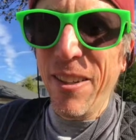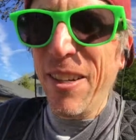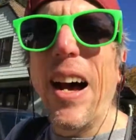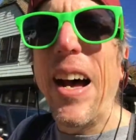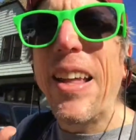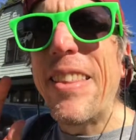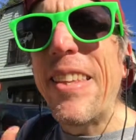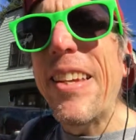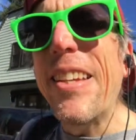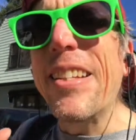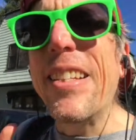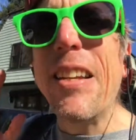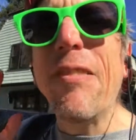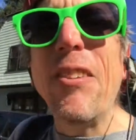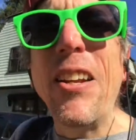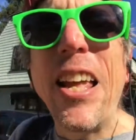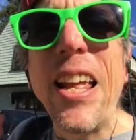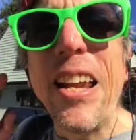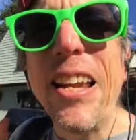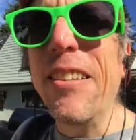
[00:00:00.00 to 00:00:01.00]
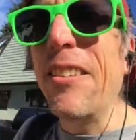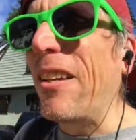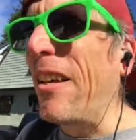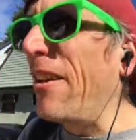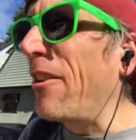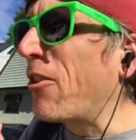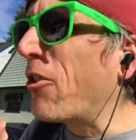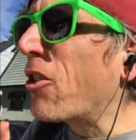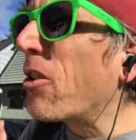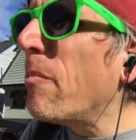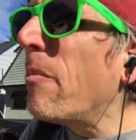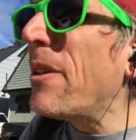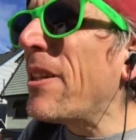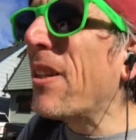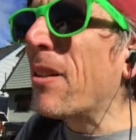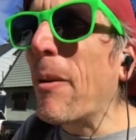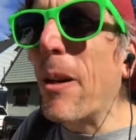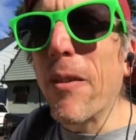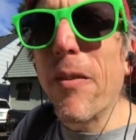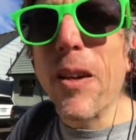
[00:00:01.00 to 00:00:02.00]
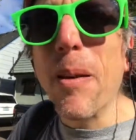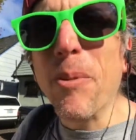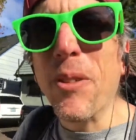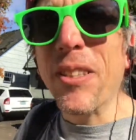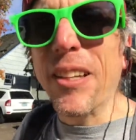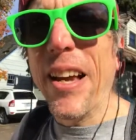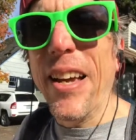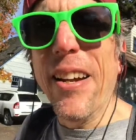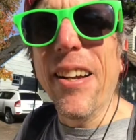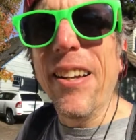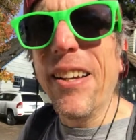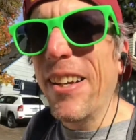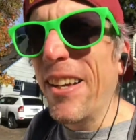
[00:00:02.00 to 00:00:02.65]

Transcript: I think Devin Haney has a tremendous amount of upside,